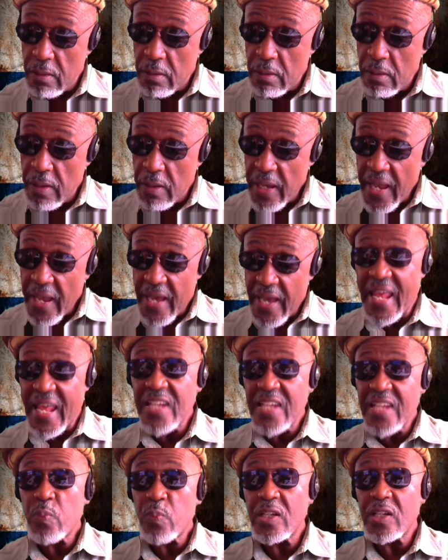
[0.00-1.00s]
And that's why they
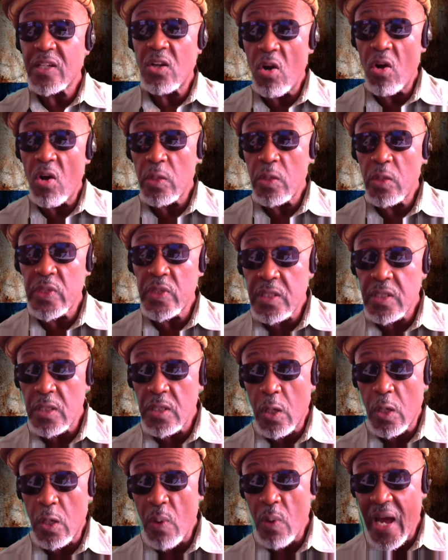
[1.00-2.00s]
call the
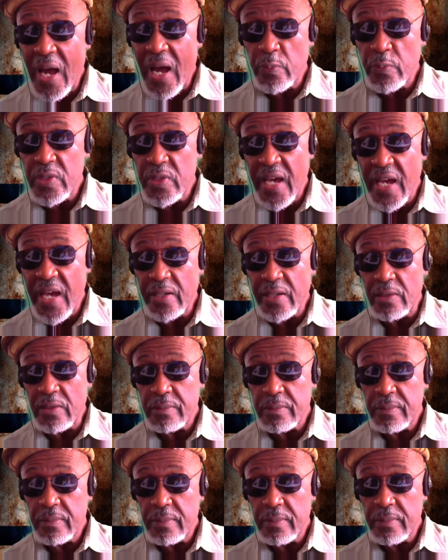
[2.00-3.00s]
Quran the recital.
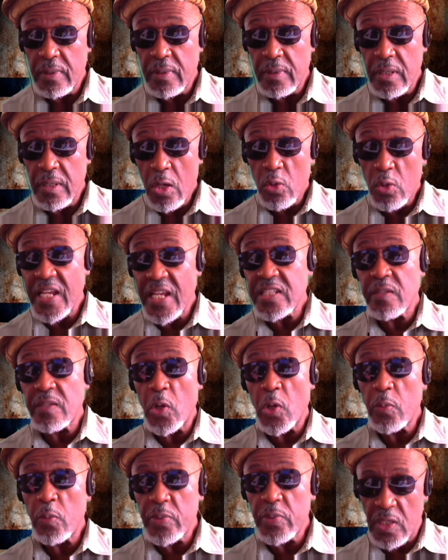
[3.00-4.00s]
Because that's the purpose
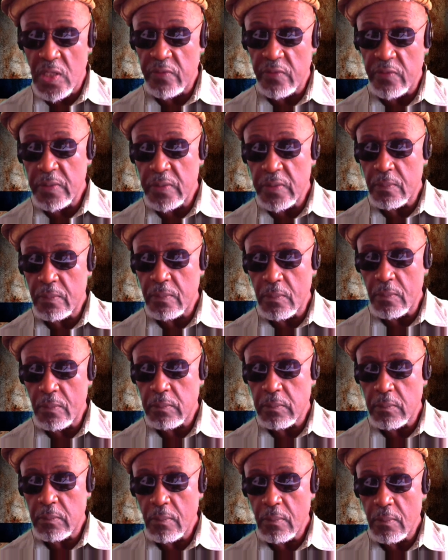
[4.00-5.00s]
of it.
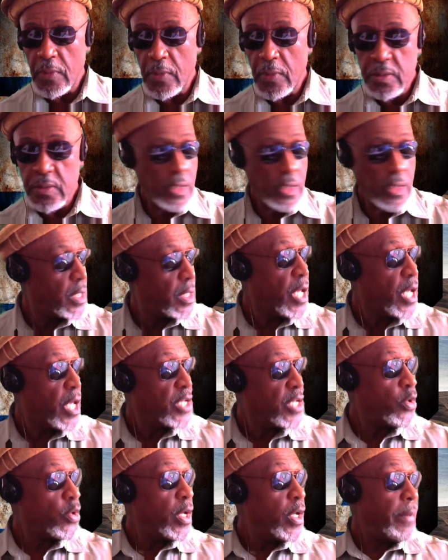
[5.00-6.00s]
See? So
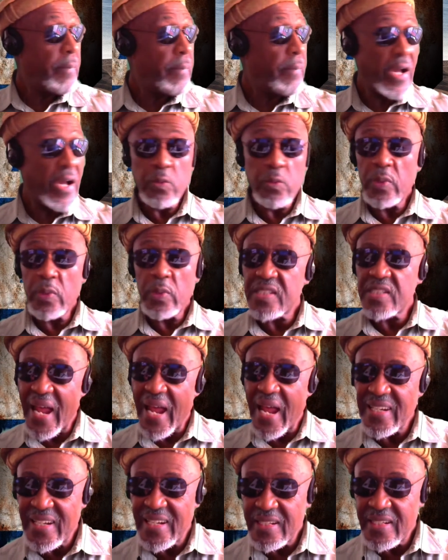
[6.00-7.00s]
by you reciting it,
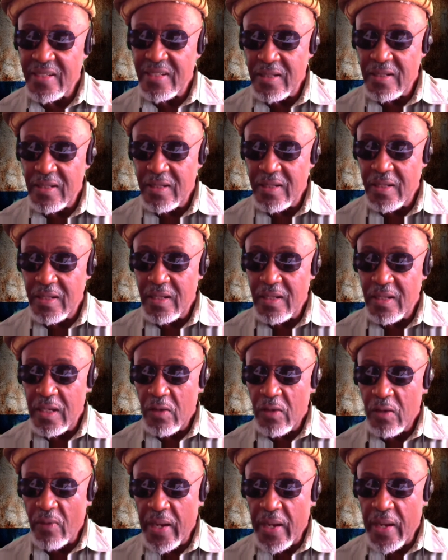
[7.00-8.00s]

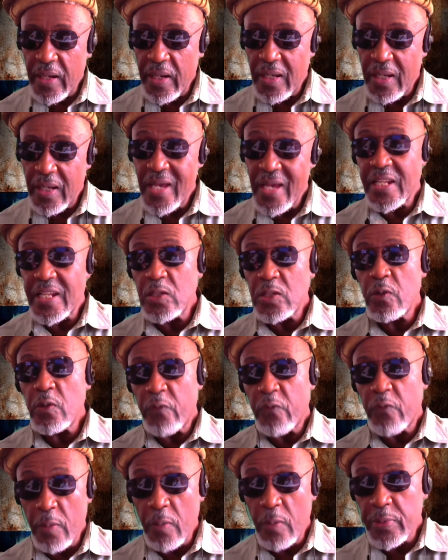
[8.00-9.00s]
right, then you firm your
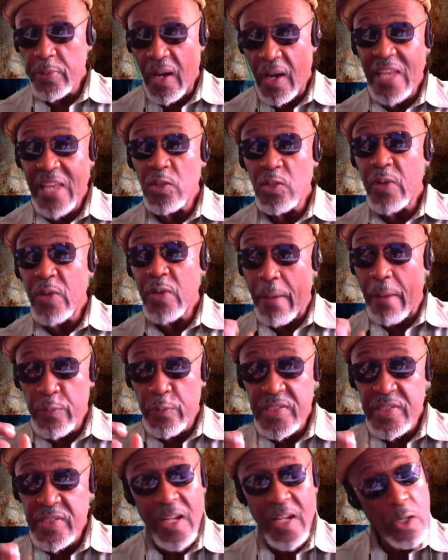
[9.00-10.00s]
heart. You got to recite it
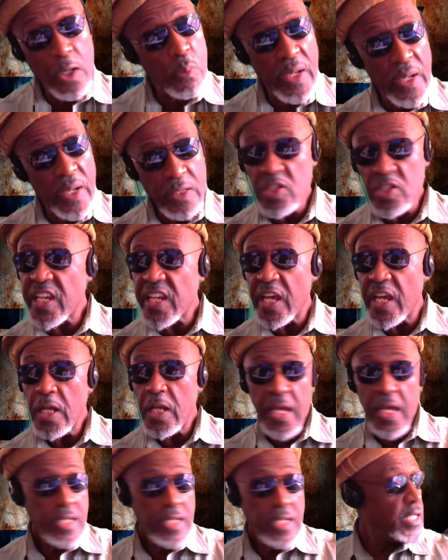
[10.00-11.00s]
correctly. You just can't
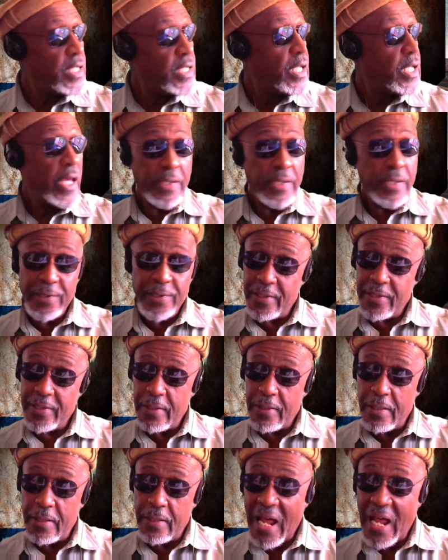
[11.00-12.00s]
see. A lot
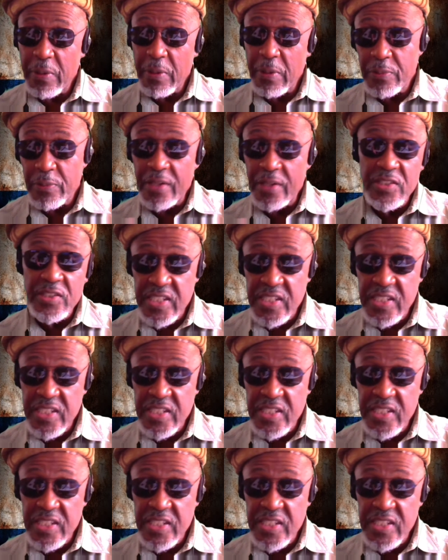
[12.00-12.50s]
of people don't understand.